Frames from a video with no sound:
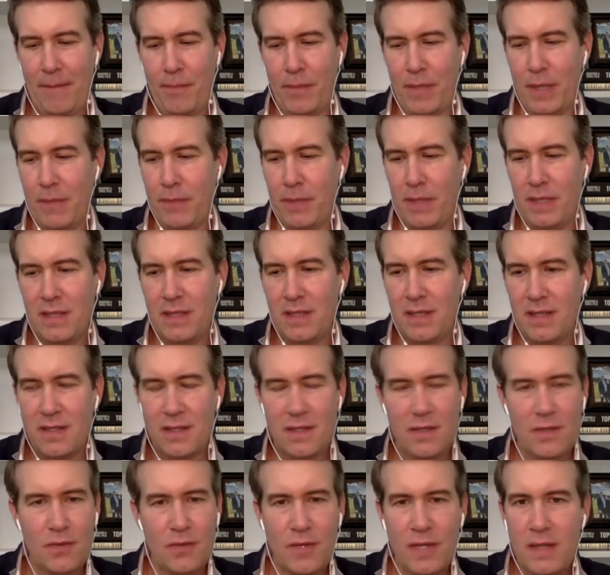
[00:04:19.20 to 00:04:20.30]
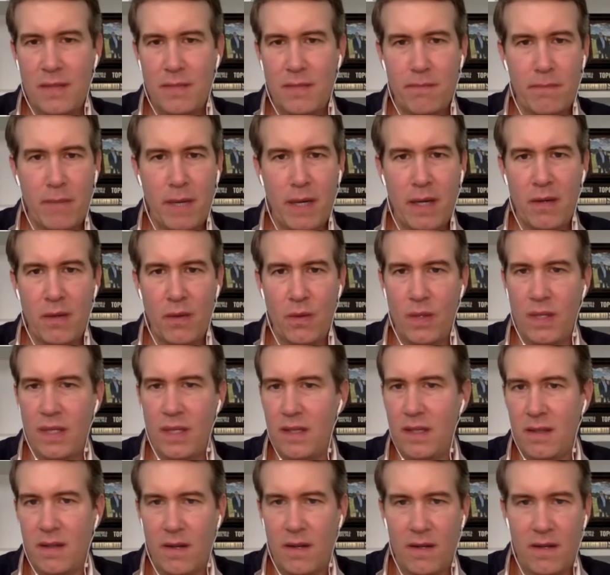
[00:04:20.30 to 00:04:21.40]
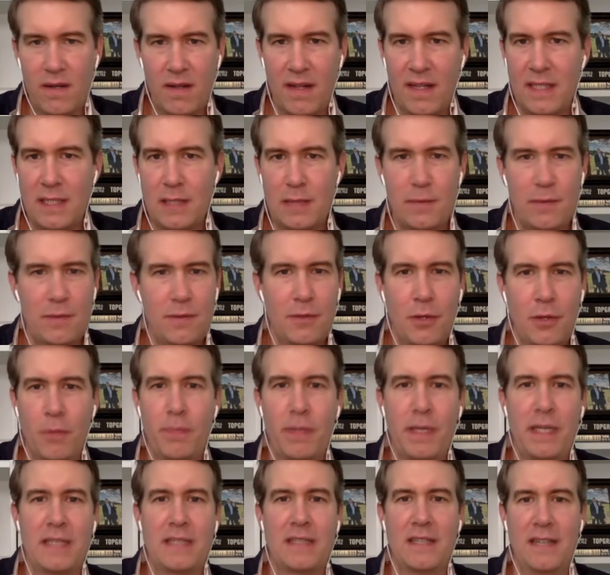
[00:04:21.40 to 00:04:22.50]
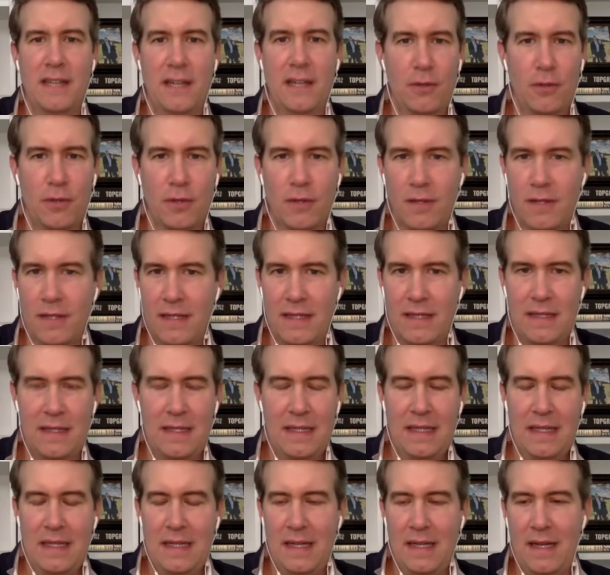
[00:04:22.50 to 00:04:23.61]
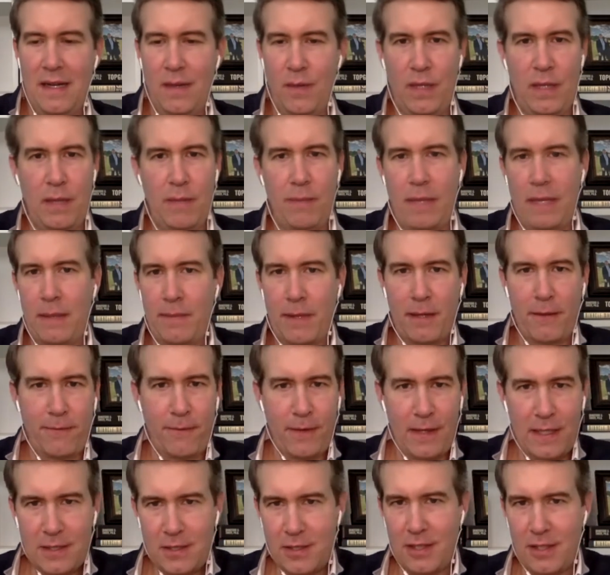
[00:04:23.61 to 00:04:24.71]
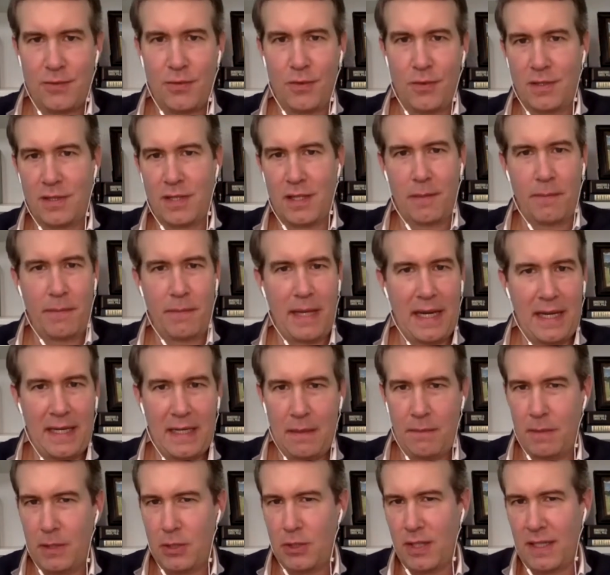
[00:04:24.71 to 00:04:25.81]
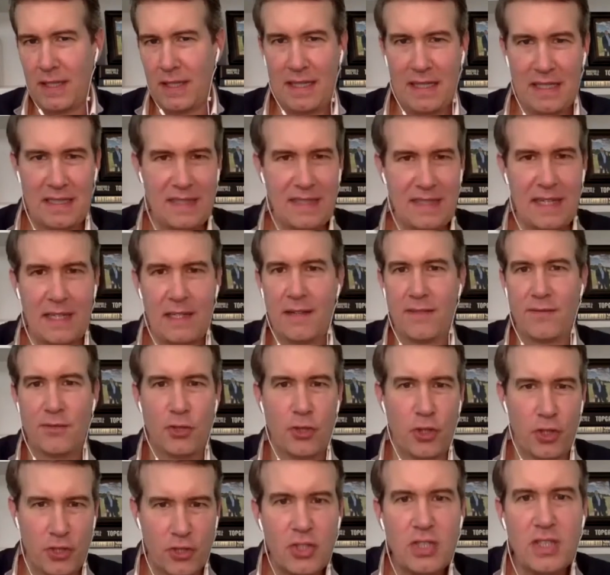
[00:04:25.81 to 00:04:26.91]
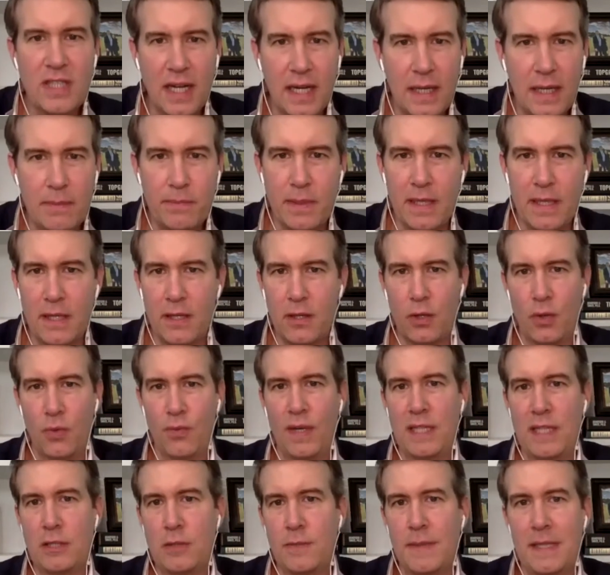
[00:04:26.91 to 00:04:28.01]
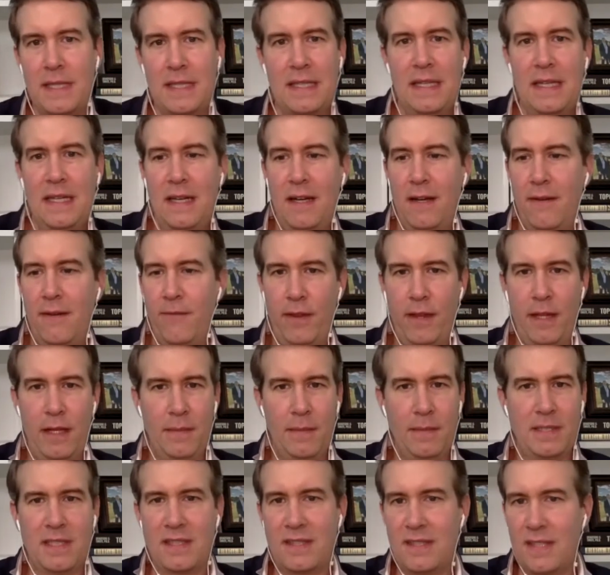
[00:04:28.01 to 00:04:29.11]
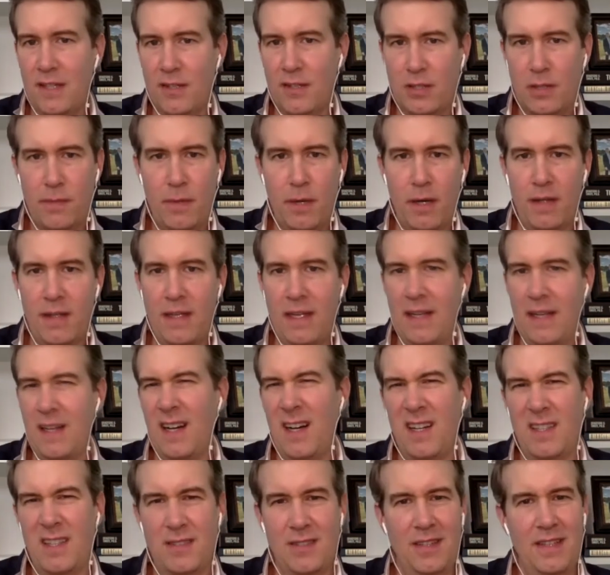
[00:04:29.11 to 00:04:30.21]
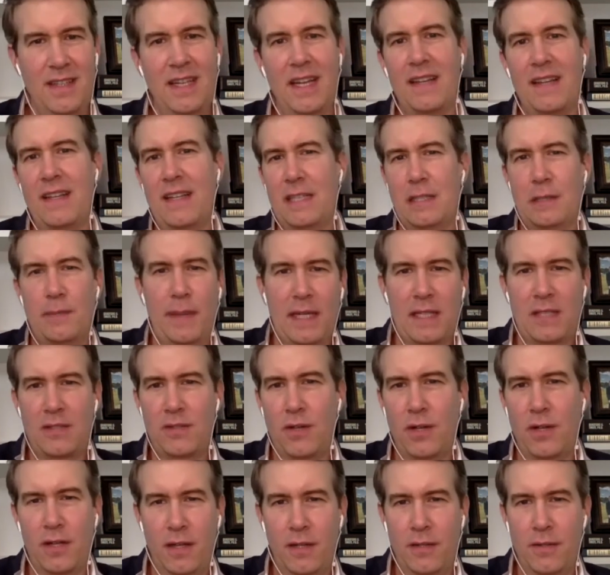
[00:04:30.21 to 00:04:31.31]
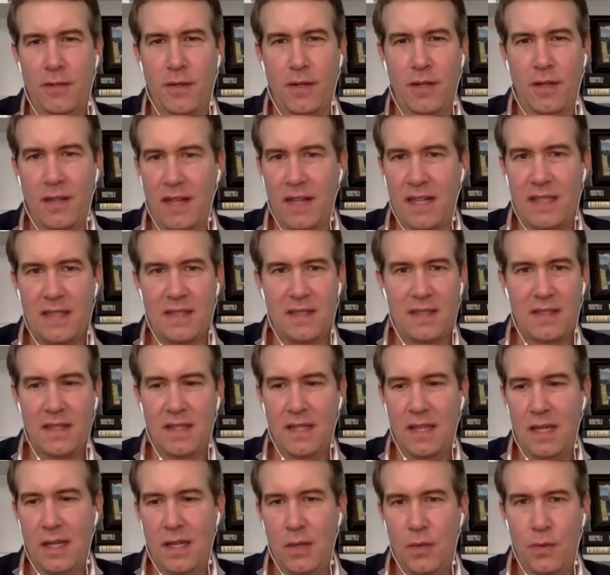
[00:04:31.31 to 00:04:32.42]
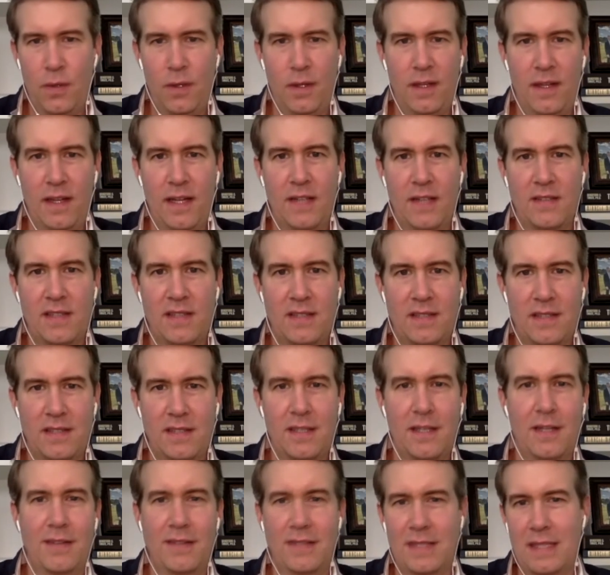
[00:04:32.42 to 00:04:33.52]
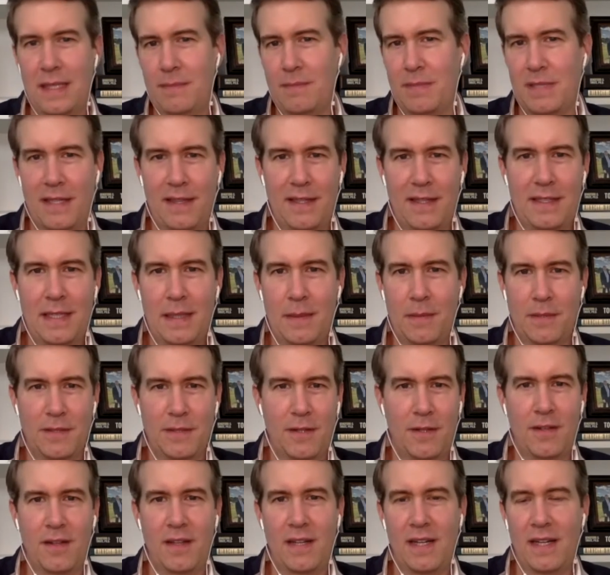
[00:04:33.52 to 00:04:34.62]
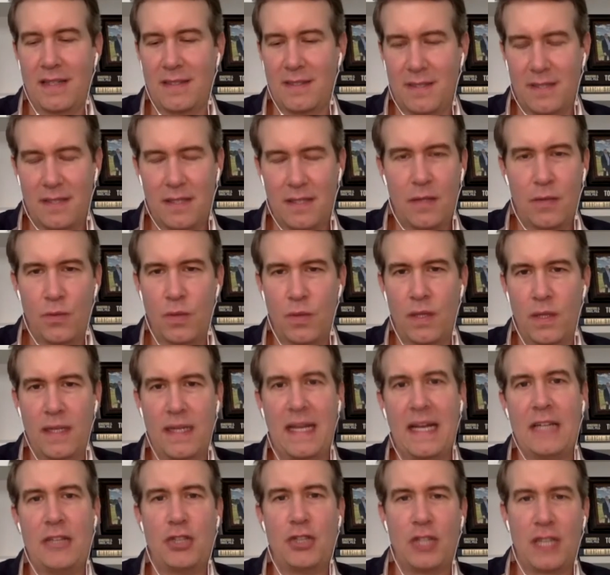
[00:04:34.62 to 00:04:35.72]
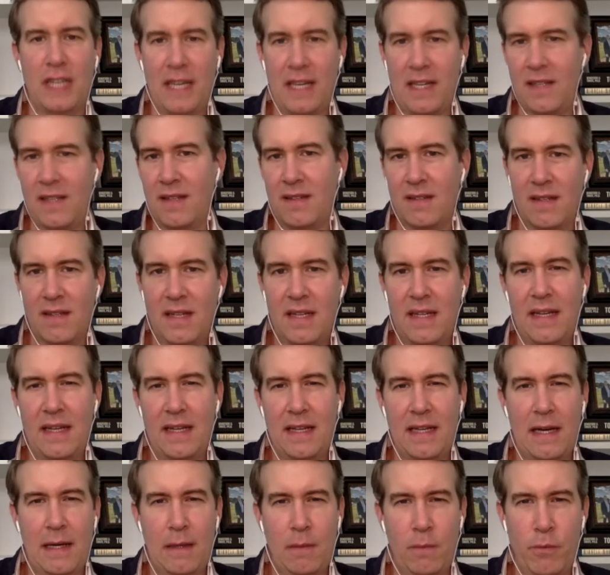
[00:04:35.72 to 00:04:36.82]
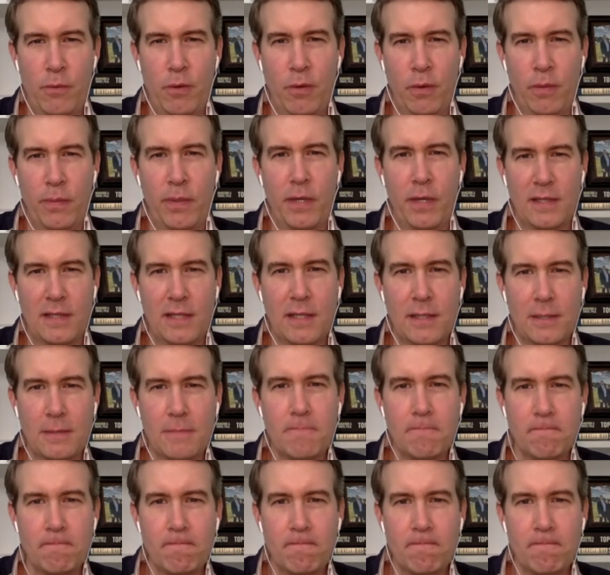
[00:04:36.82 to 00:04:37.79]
But it's a great model. You know, our clients don't pay us a nickel, and we get paid by the franchisors on the back end, much like an executive search type arrangement. For them, it's the sales and marketing costs, and nothing gets passed on to our clients, and really allows us to sit on the same side of the table as our clients and really educate and guide them through the process.